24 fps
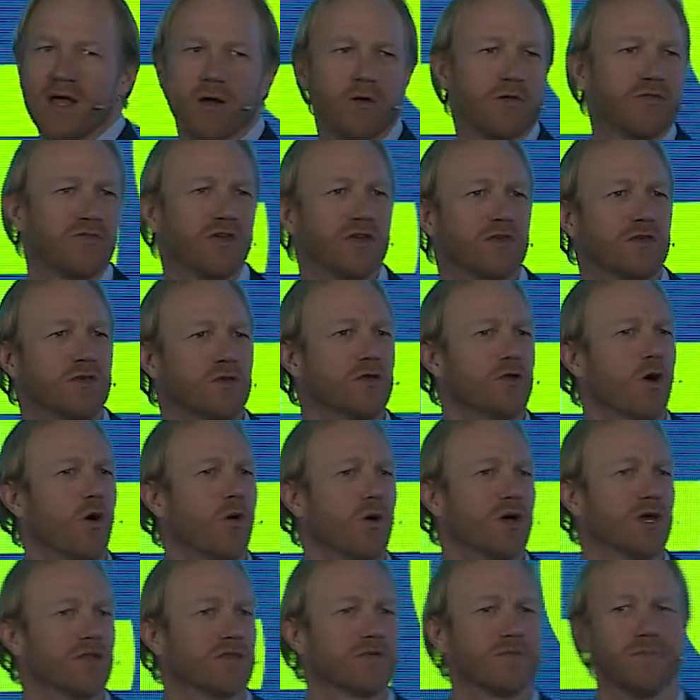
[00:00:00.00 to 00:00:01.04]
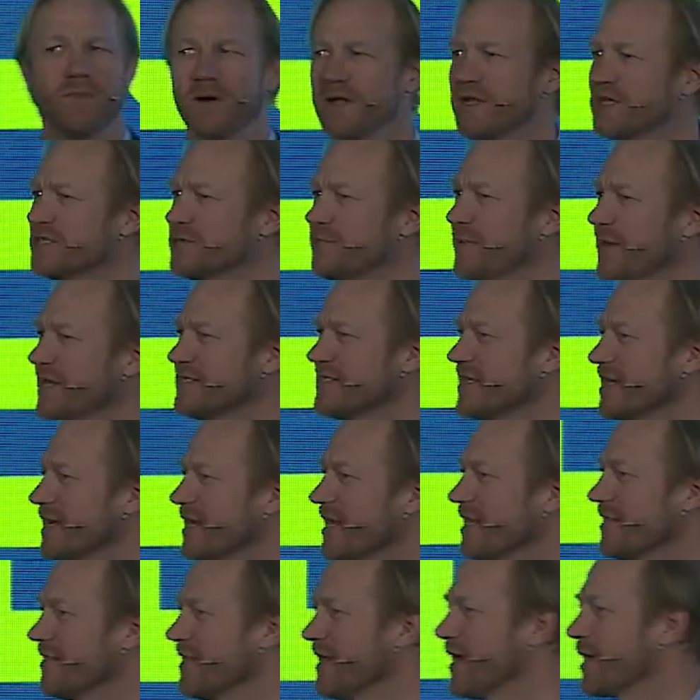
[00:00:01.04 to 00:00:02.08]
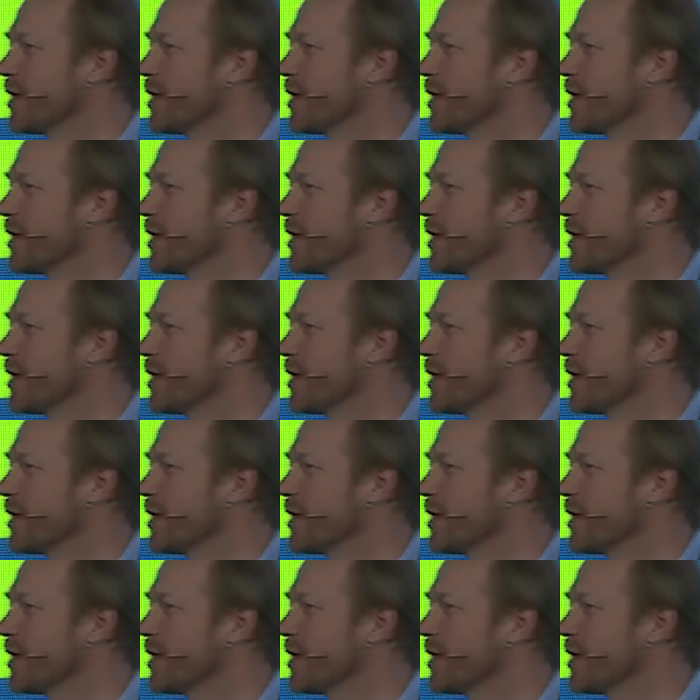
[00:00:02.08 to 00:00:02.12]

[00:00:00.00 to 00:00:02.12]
don't think you know it, but it's basically the